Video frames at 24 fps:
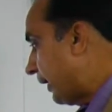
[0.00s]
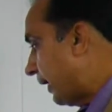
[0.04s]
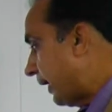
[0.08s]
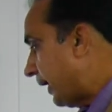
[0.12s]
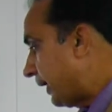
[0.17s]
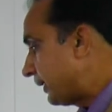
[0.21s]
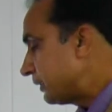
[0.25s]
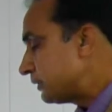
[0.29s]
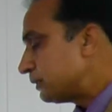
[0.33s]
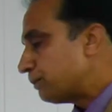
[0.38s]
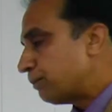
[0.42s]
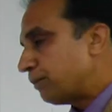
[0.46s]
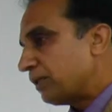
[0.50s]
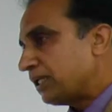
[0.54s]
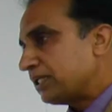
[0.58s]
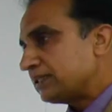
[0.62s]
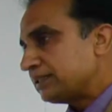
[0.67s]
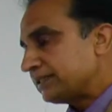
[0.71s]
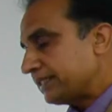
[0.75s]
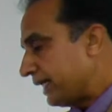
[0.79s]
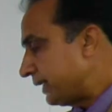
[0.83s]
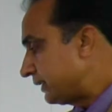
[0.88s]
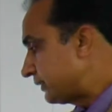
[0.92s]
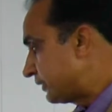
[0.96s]
x
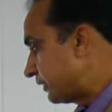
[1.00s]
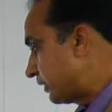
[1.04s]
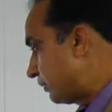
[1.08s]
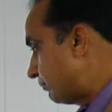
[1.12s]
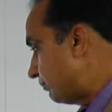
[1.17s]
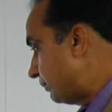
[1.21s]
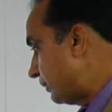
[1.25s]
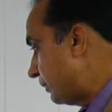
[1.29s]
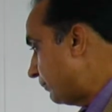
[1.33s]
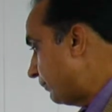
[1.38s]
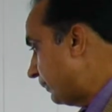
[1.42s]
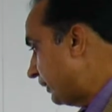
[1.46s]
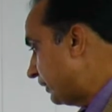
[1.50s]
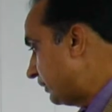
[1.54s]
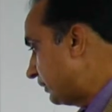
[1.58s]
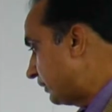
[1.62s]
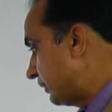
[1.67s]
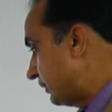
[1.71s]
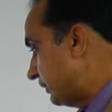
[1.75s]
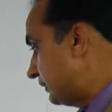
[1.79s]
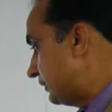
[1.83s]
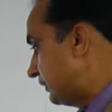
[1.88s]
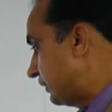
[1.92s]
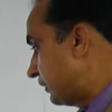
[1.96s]
plus x
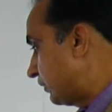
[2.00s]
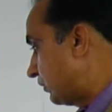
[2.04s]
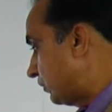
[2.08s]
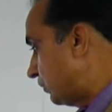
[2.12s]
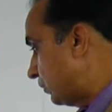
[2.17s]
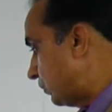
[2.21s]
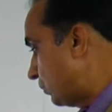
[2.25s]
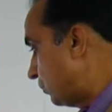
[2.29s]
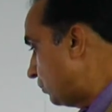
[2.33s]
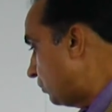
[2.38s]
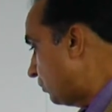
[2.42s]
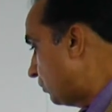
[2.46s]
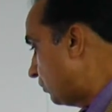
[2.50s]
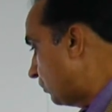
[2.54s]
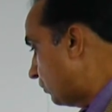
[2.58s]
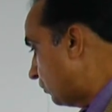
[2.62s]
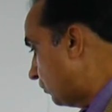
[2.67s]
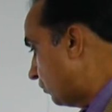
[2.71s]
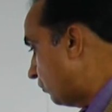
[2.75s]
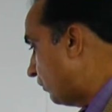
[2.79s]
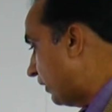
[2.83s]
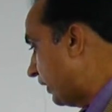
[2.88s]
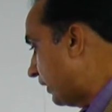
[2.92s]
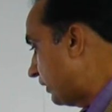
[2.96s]
complement is equal to
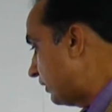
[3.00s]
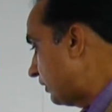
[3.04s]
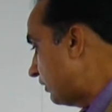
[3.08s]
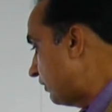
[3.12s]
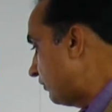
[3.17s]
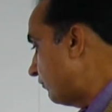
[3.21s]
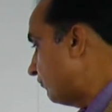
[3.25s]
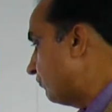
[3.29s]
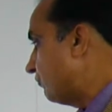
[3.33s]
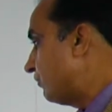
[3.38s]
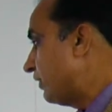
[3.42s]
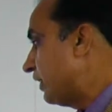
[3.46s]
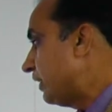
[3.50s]
1,